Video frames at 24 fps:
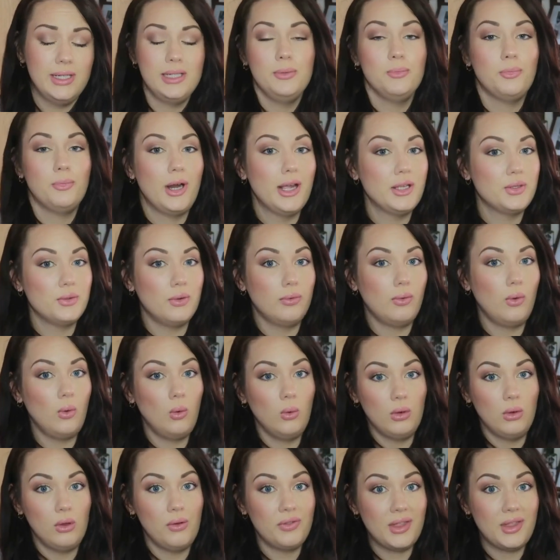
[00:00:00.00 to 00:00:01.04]
impressed with
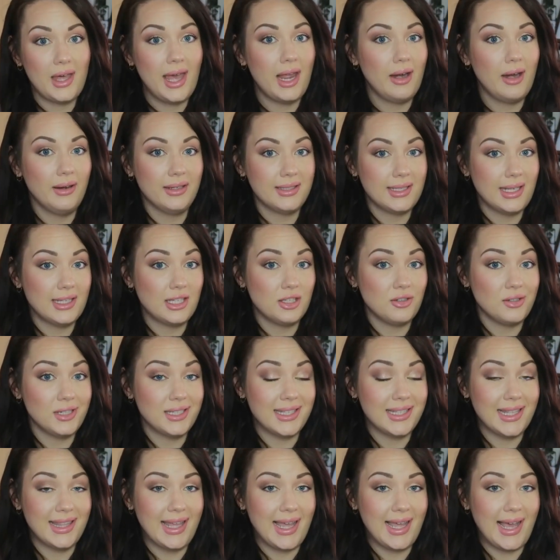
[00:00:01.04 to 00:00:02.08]
all of the hair accessories
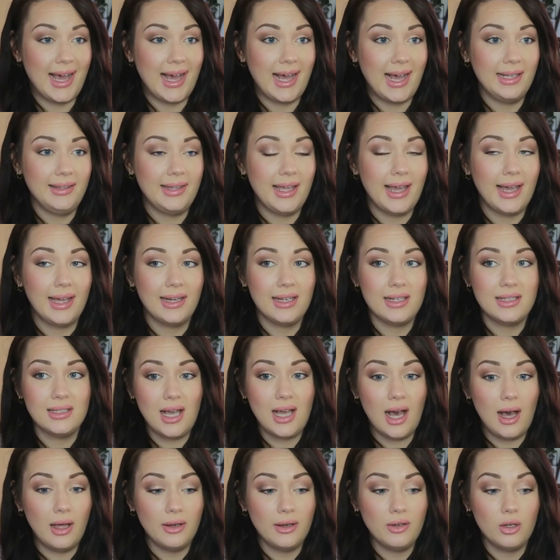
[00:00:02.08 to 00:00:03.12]
that they had. They had a
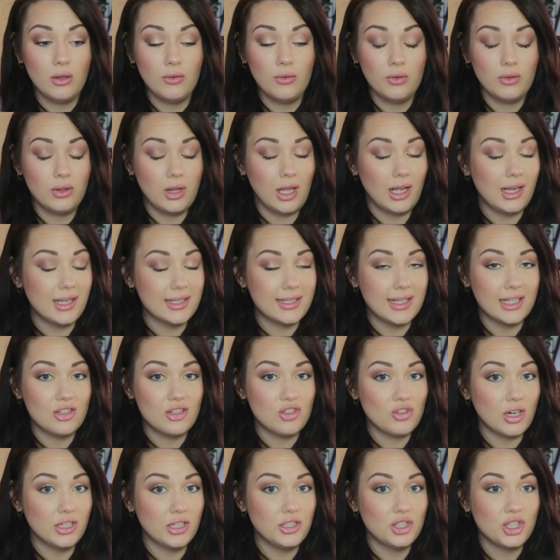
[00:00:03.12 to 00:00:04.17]
ton of, like I said,
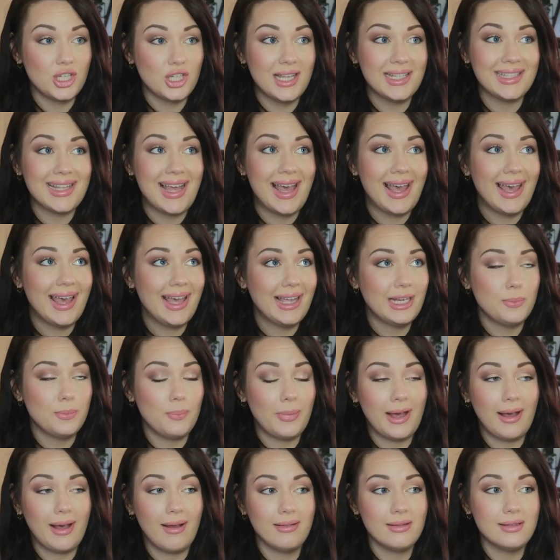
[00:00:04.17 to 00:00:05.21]
scrunchies,
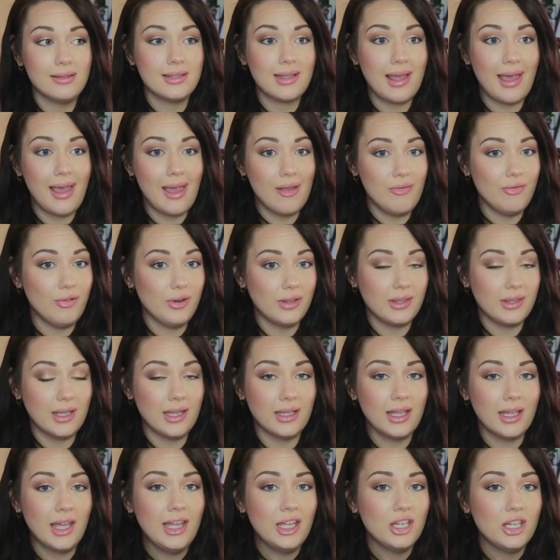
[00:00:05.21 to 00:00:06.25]
headbands,
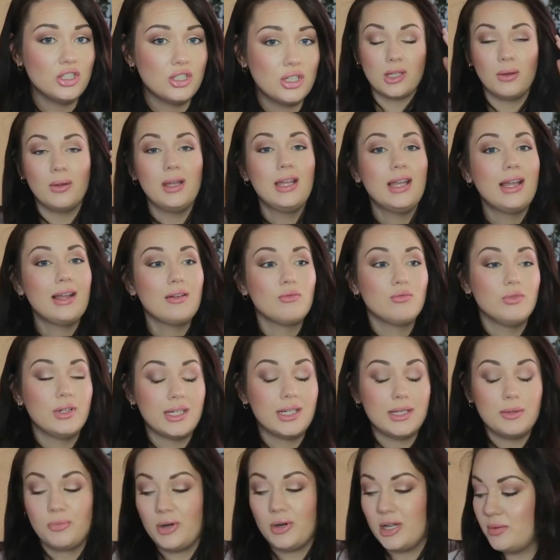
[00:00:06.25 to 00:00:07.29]
everything. So
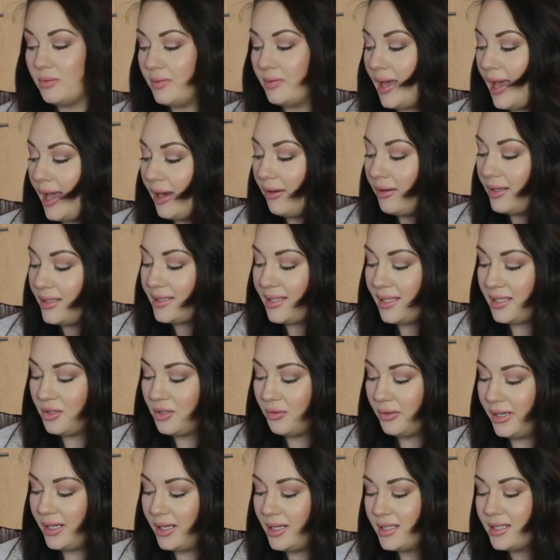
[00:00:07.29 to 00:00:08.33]
really impressed with the hair
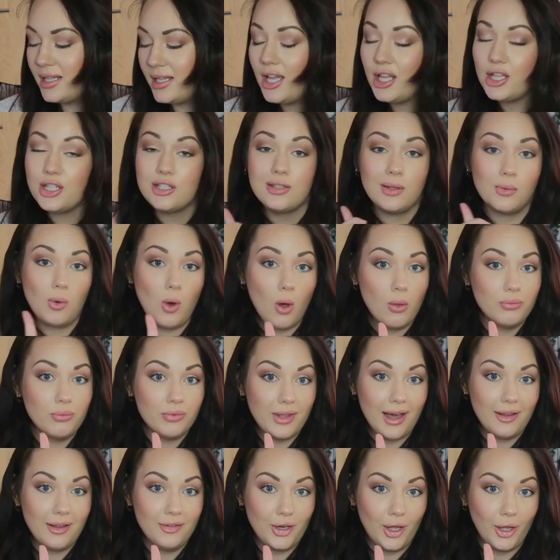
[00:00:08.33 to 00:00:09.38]
accessories. So on
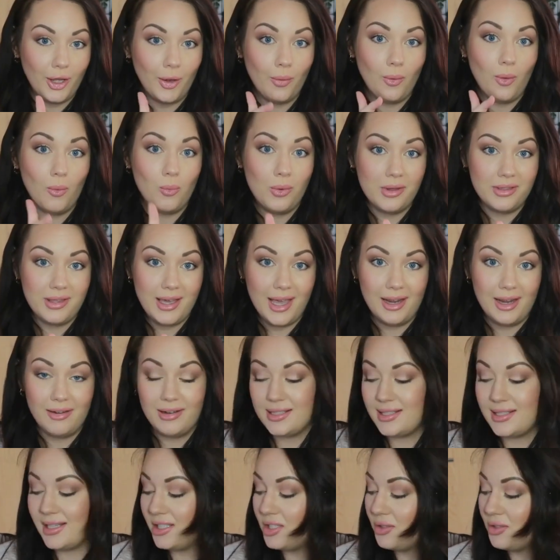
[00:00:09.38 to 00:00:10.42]
that note, with hair
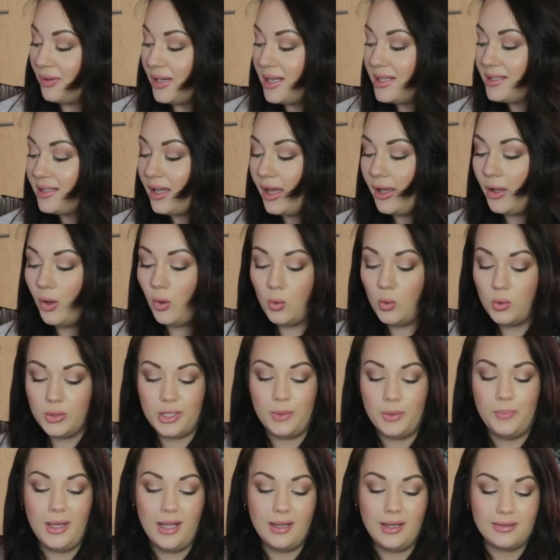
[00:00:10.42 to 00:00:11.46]
accessories, I also
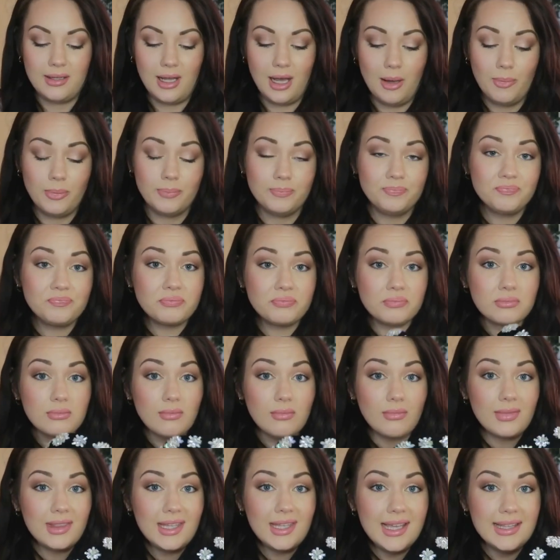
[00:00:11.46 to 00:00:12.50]
picked up
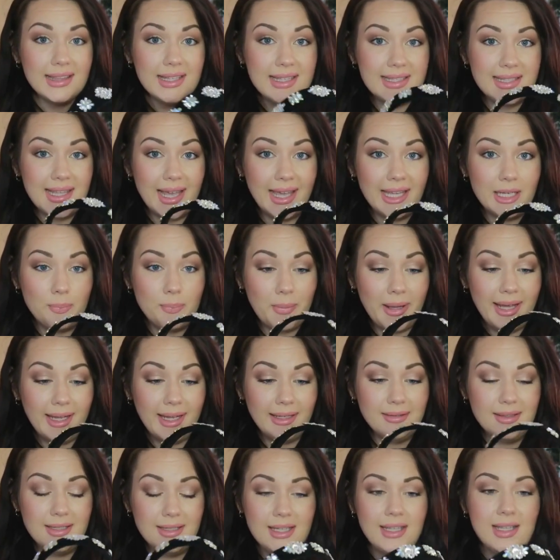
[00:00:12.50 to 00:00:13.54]
this
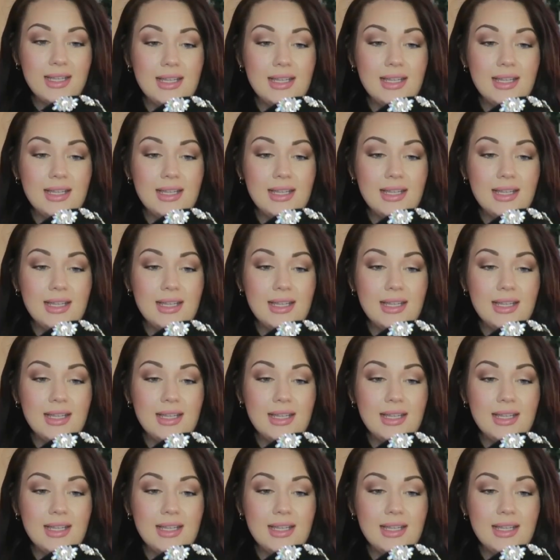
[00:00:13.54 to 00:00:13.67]
headband.